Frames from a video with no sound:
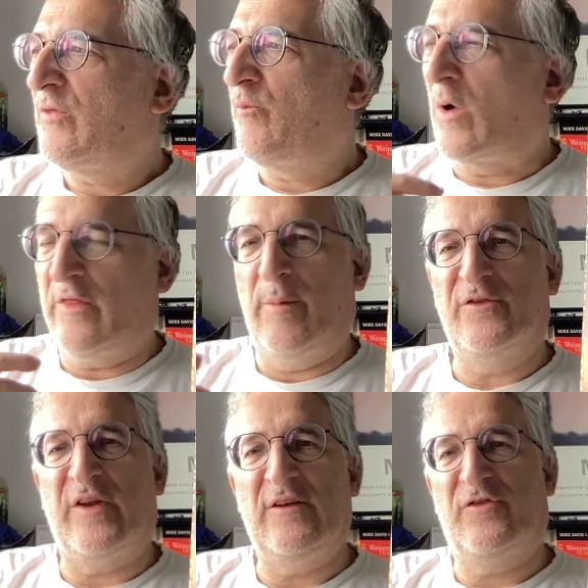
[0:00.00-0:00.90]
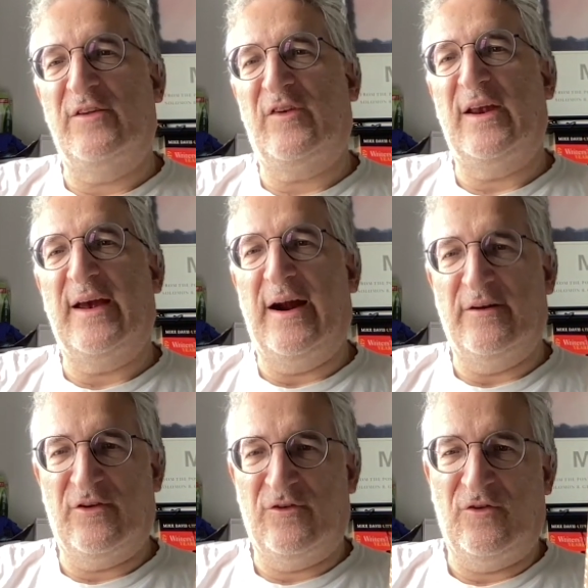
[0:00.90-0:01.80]
One of the most interesting
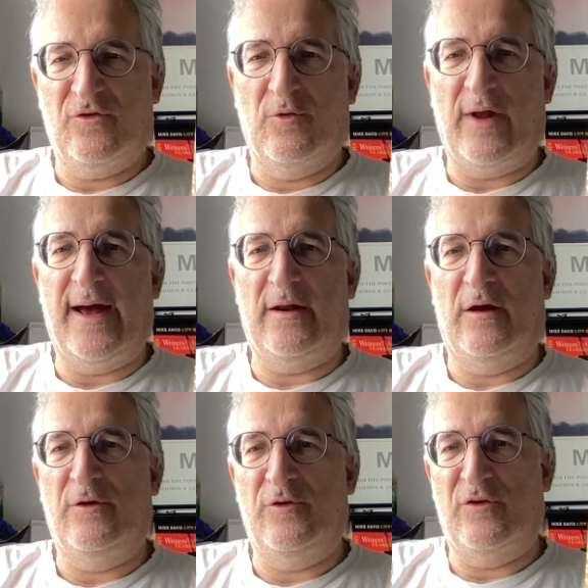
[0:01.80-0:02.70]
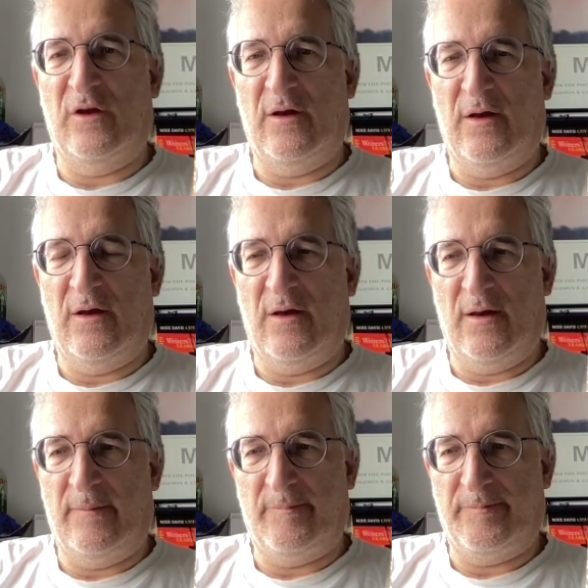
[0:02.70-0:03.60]
characters, who's called Anna, who's a
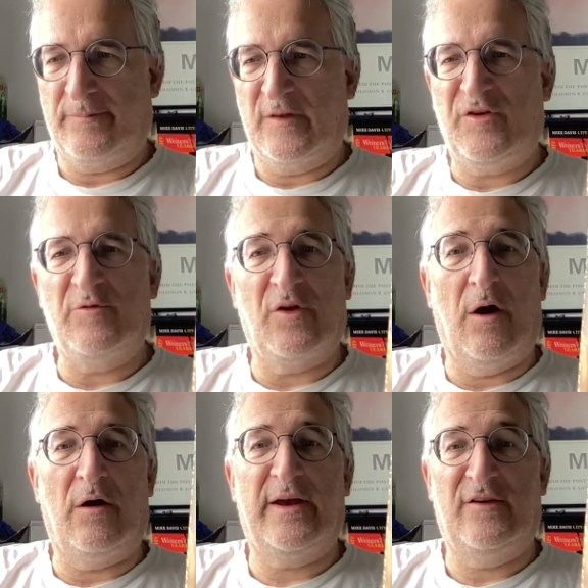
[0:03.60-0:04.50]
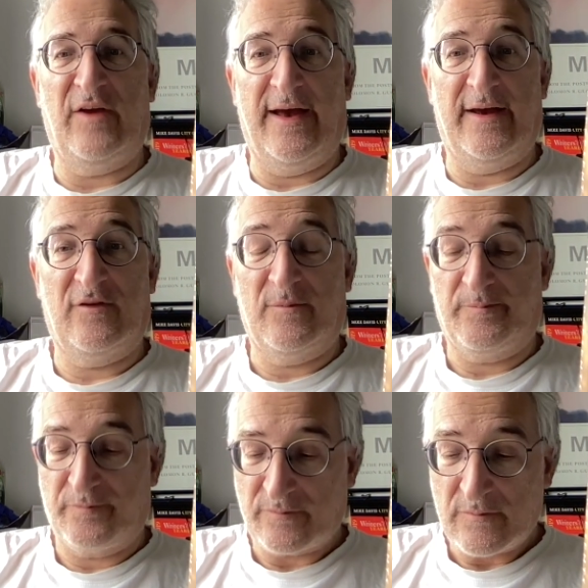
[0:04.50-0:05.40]
um, she was an architect
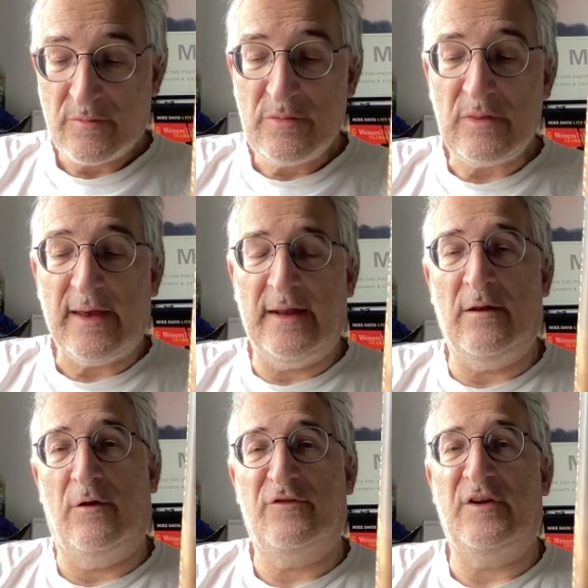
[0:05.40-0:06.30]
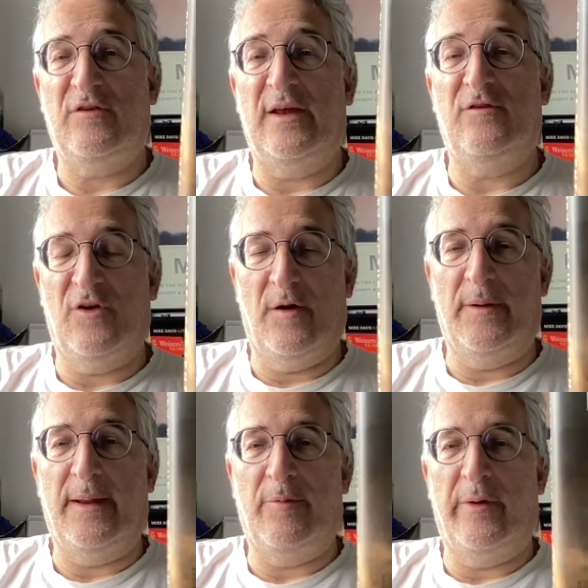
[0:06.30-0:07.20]
in Nazi in
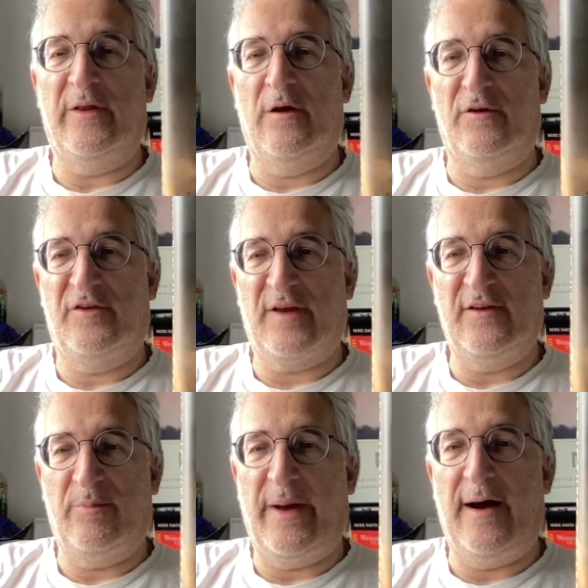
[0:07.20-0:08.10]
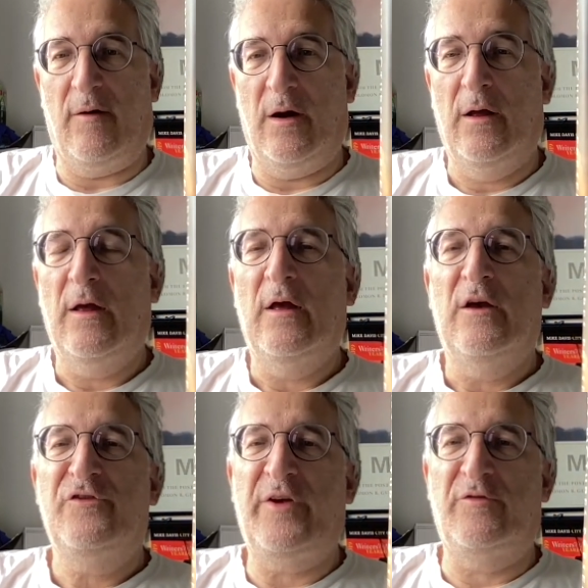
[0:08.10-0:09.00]
Germany, but when the Nazis came to power,
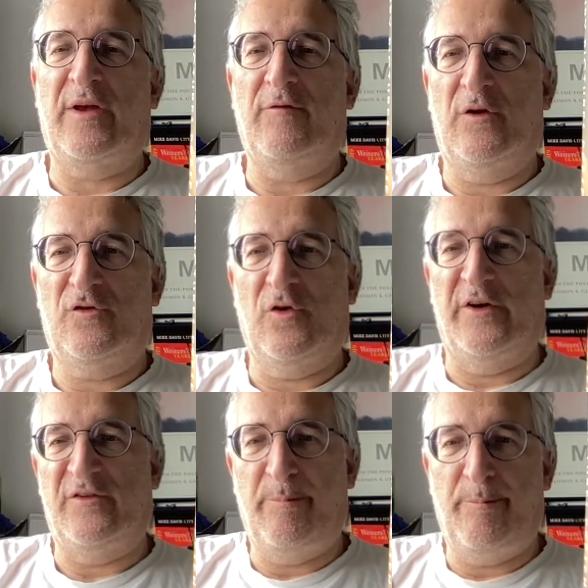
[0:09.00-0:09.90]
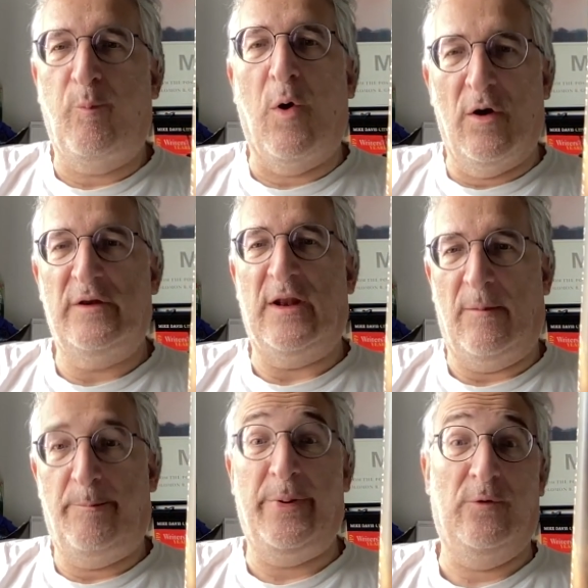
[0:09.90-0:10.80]
she was given a choice: work, you know,
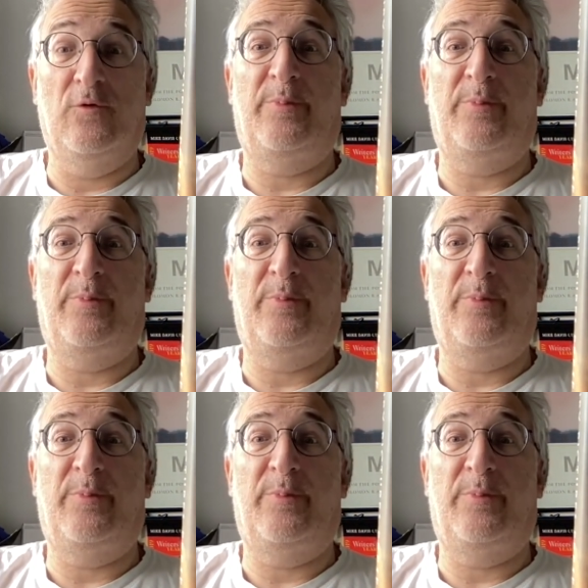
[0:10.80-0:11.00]
build